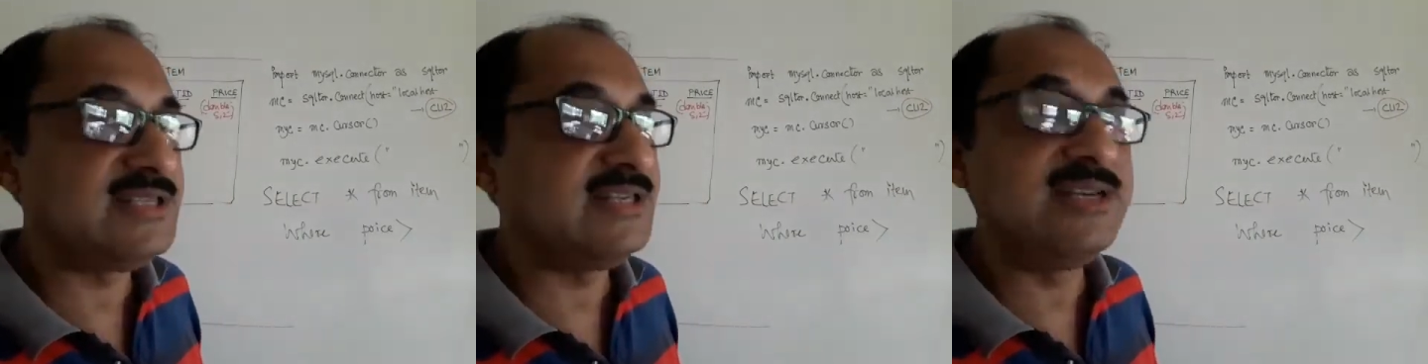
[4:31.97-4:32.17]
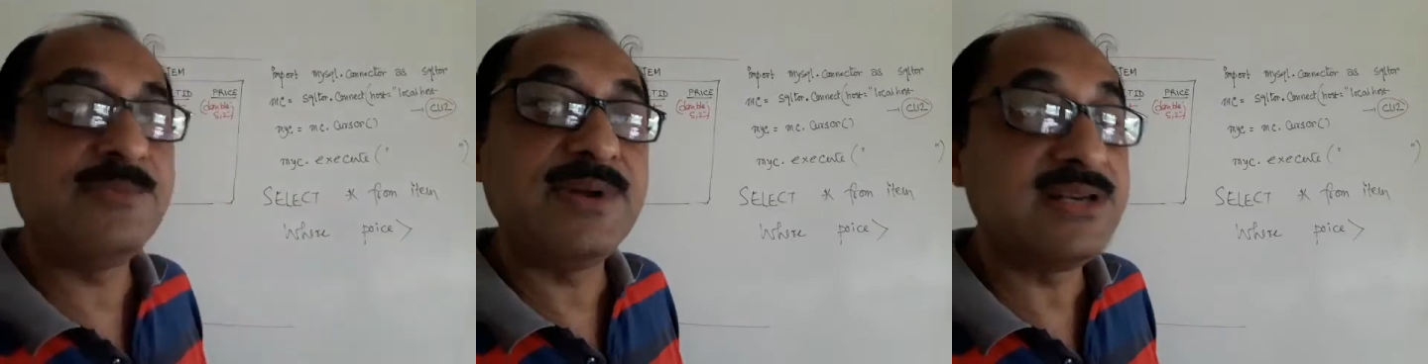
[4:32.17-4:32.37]

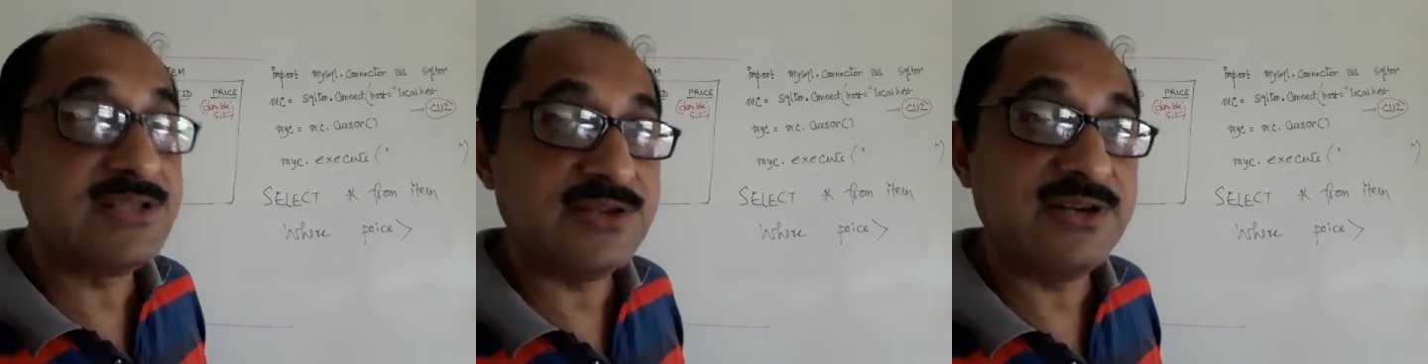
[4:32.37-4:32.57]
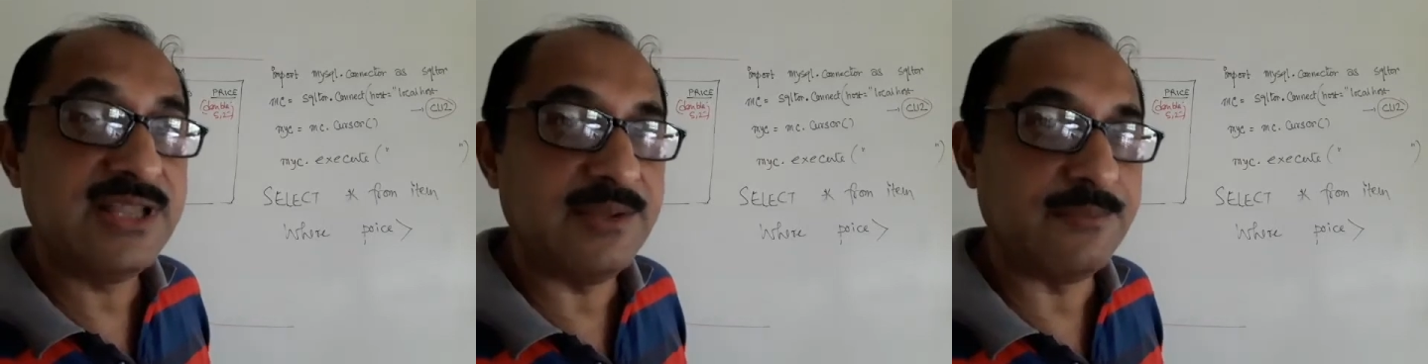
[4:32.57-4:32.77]
It depends
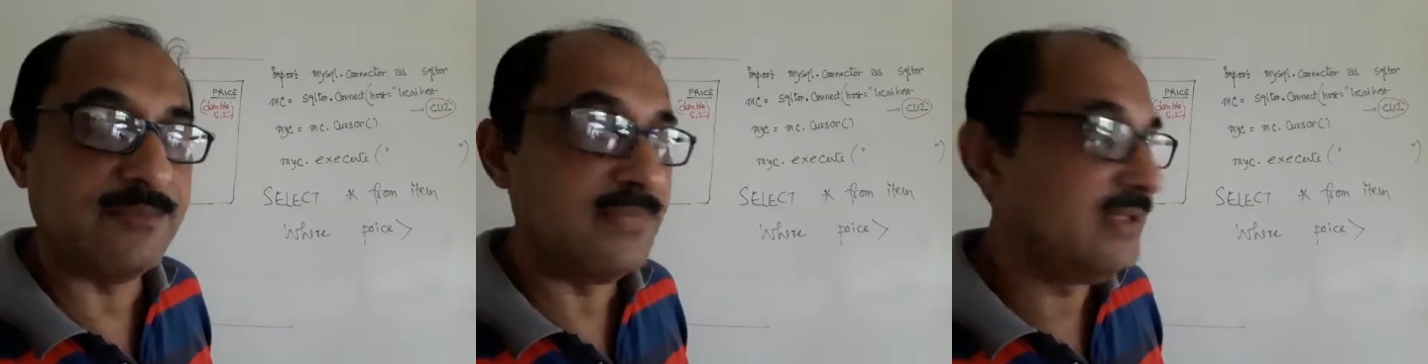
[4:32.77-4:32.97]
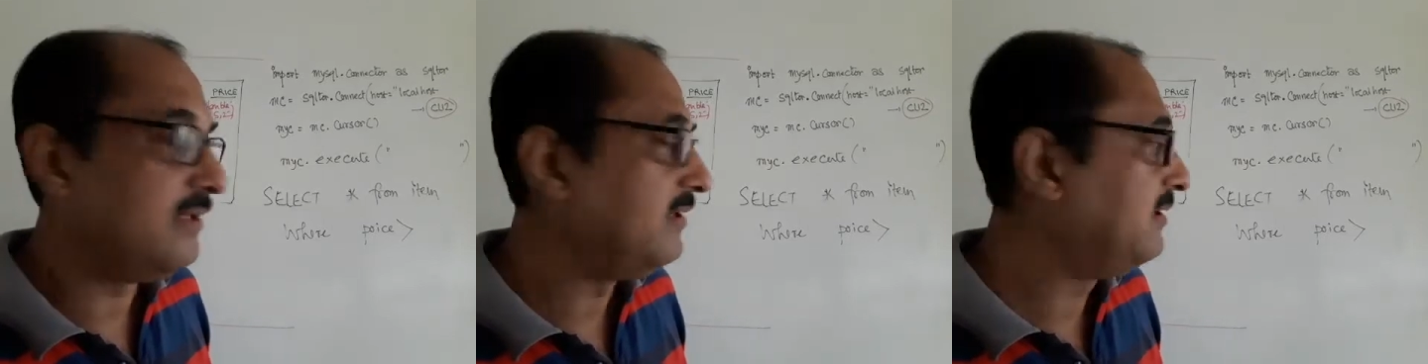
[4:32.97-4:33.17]
on him.
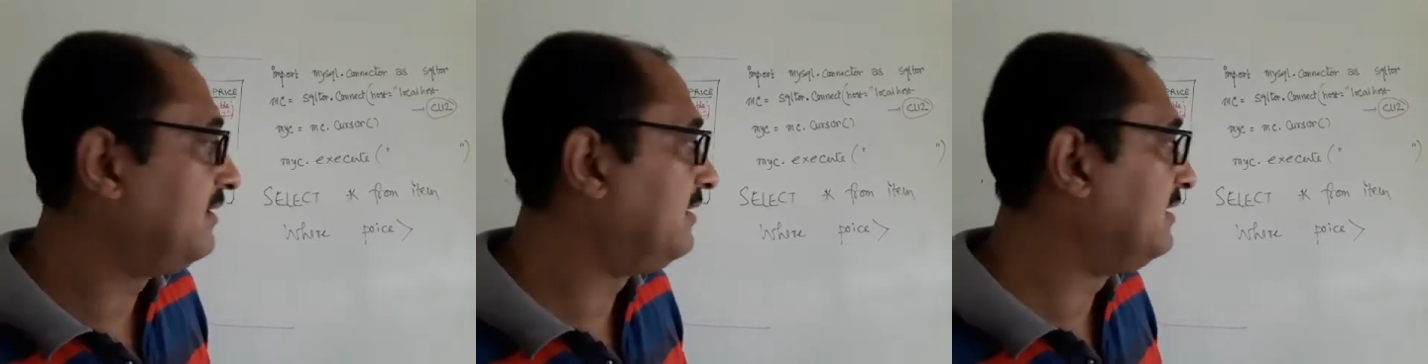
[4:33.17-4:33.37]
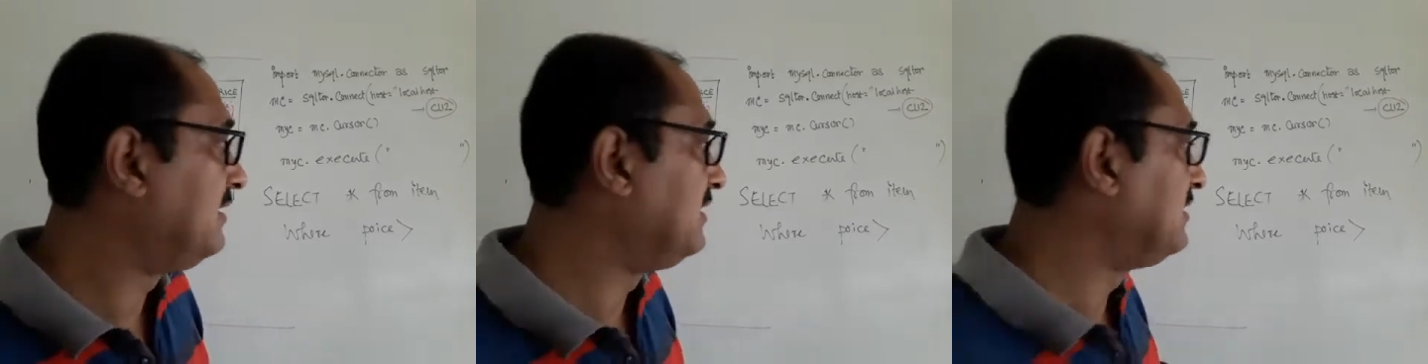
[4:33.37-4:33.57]

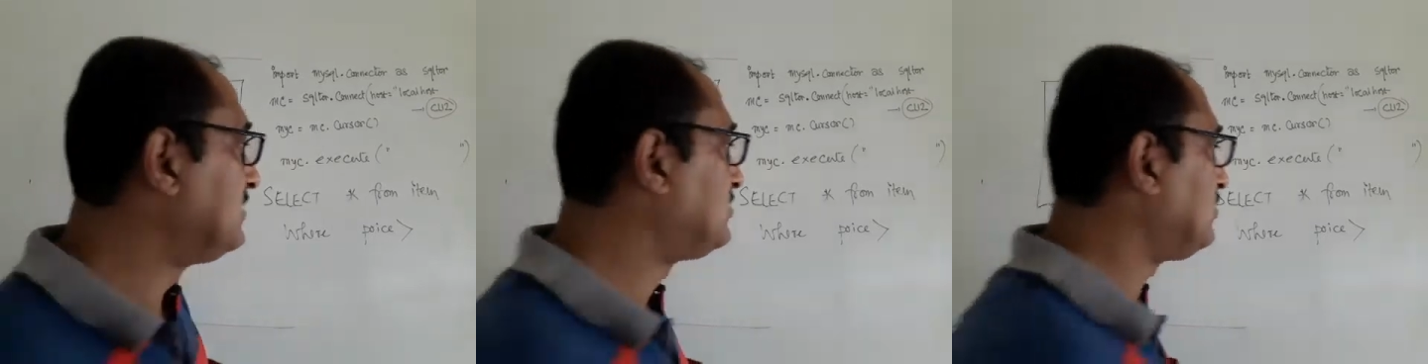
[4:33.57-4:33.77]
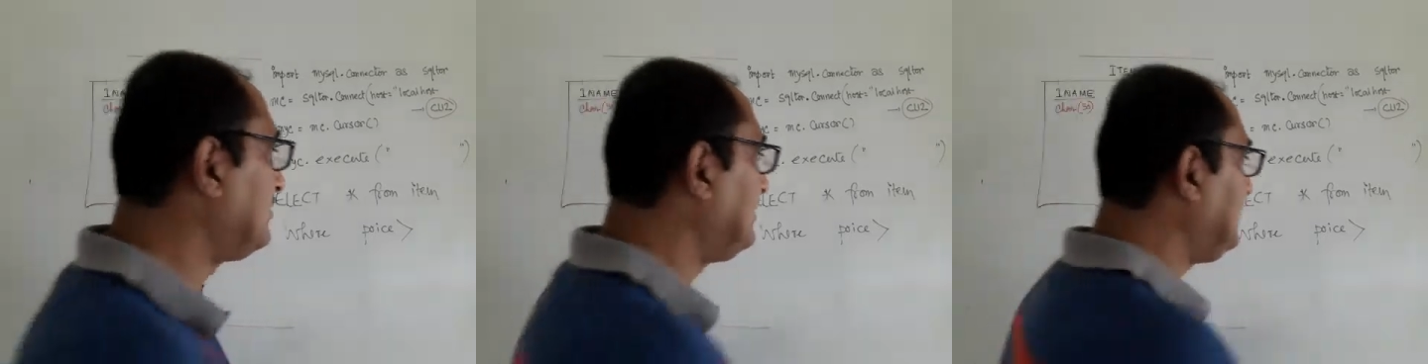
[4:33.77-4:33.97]

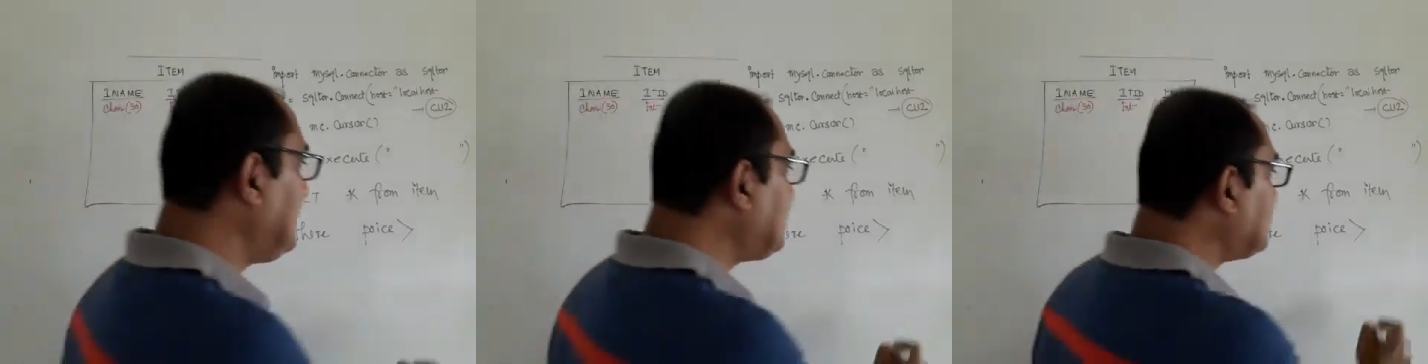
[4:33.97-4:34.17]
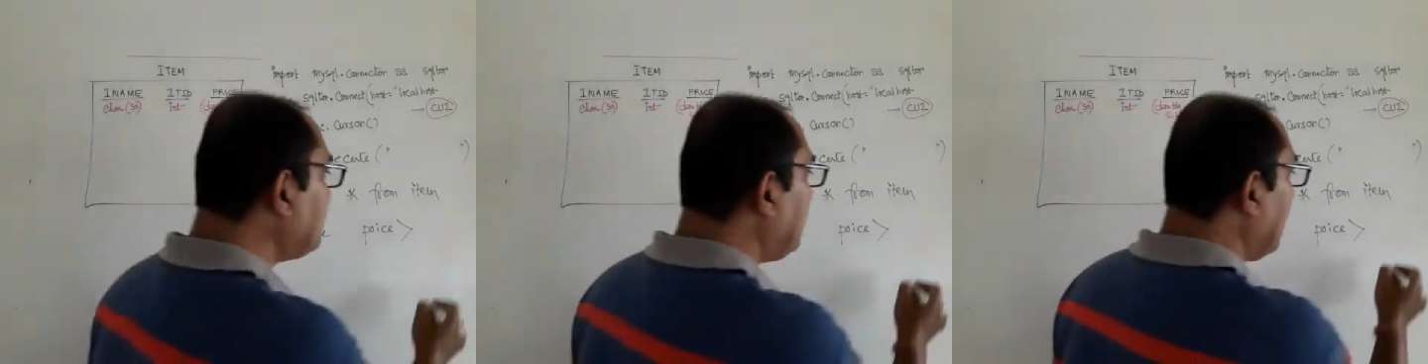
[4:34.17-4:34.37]
So
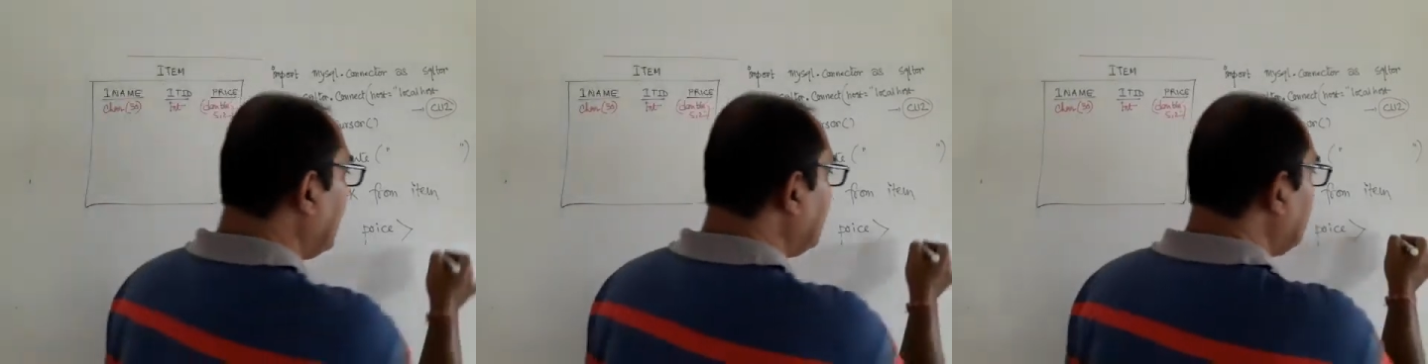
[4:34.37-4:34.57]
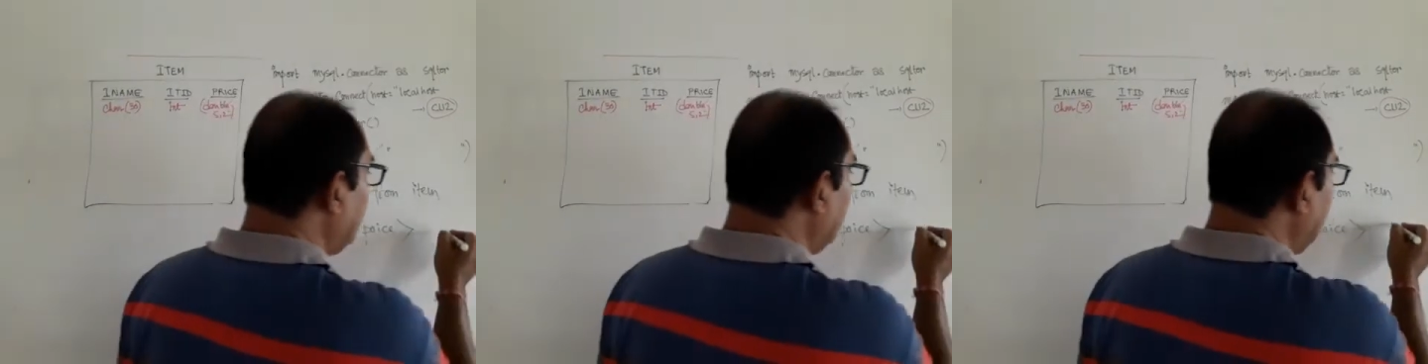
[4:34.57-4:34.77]
this part,
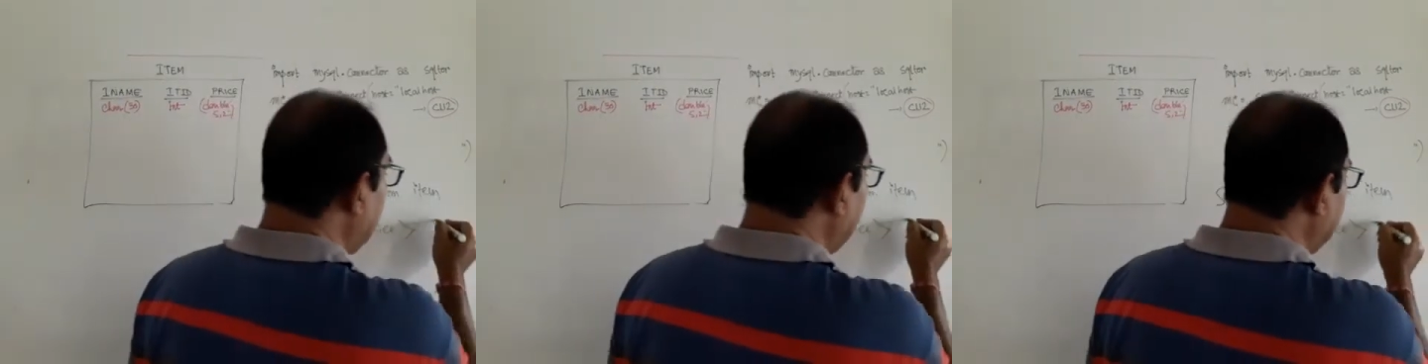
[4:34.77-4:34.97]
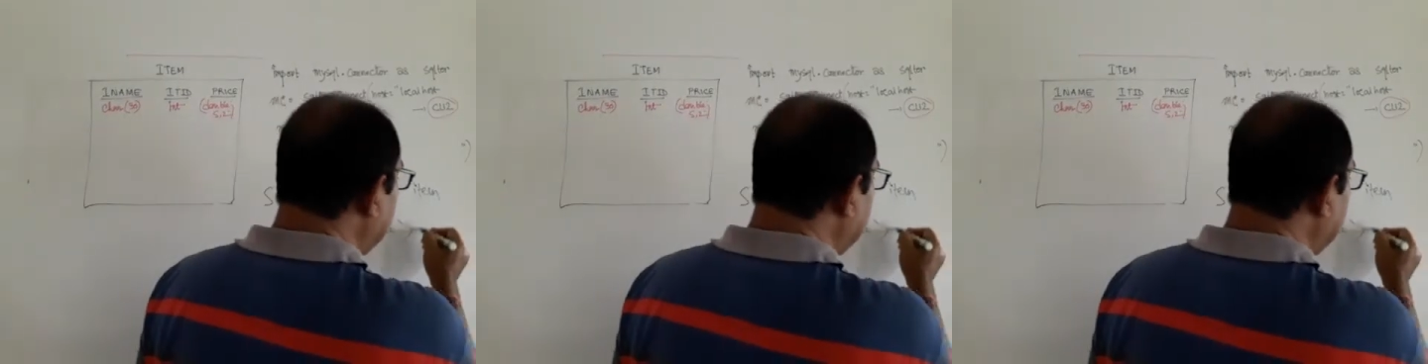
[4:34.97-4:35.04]
don't you